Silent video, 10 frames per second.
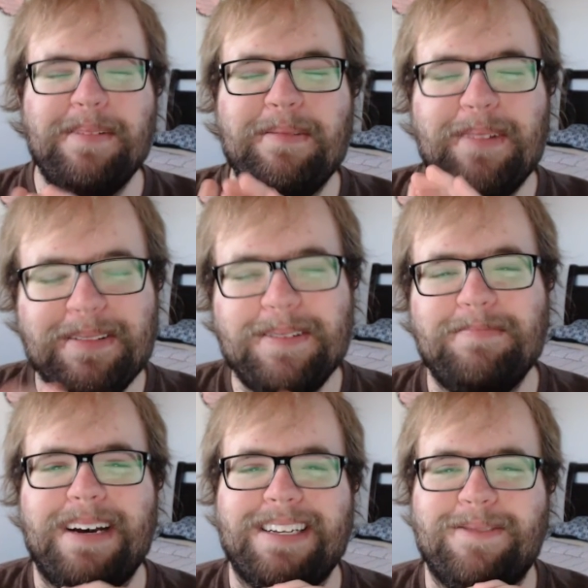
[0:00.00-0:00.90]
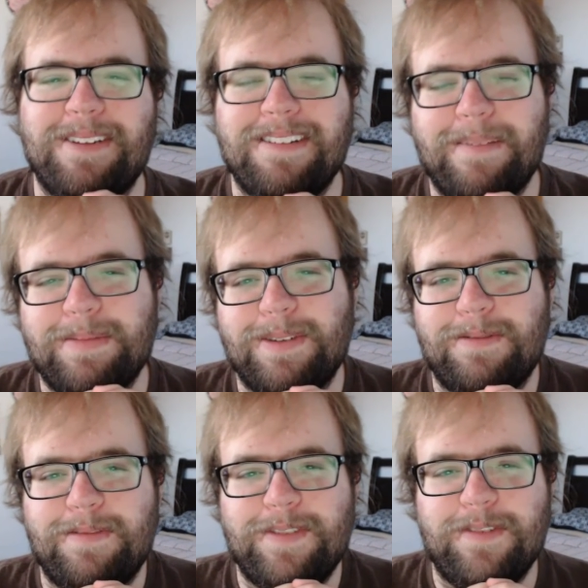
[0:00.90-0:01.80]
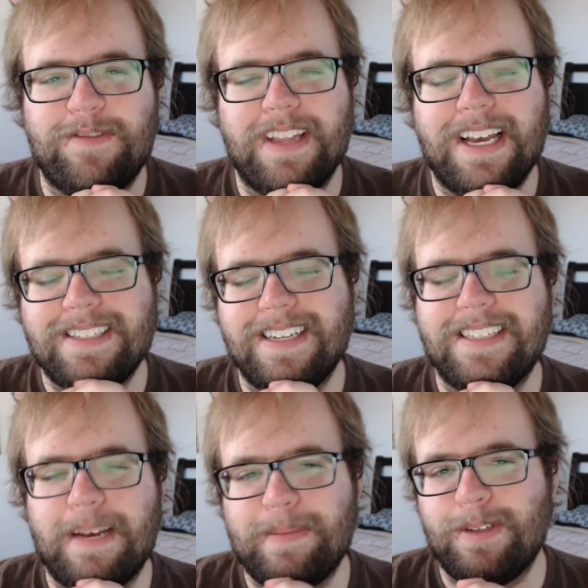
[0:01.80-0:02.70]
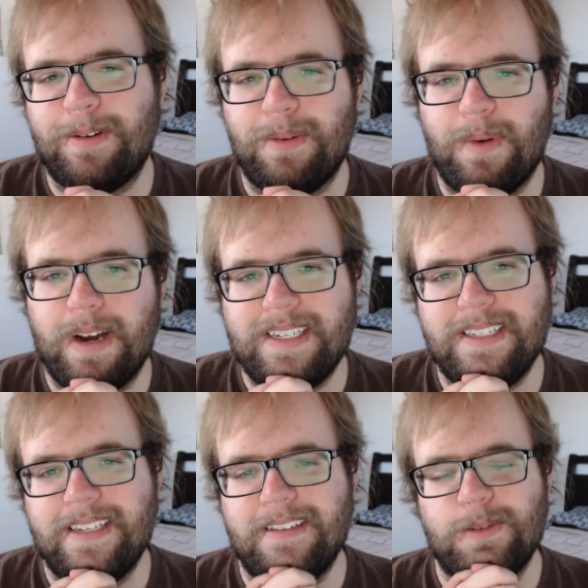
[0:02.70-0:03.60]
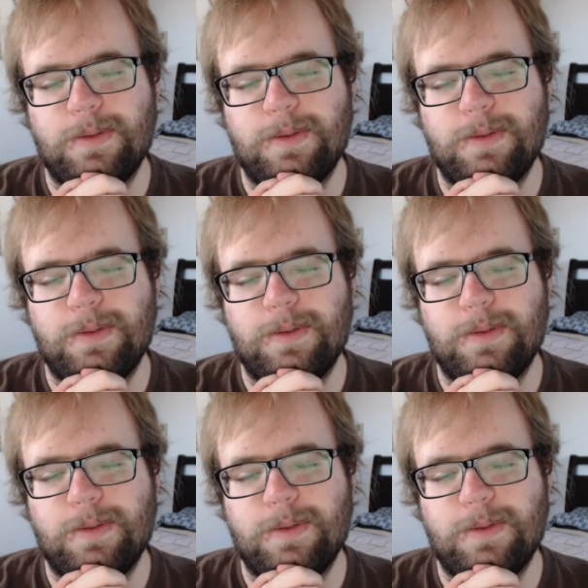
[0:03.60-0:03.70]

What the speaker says: but welcome back to another episode review for last night's episode of The Walking Dead.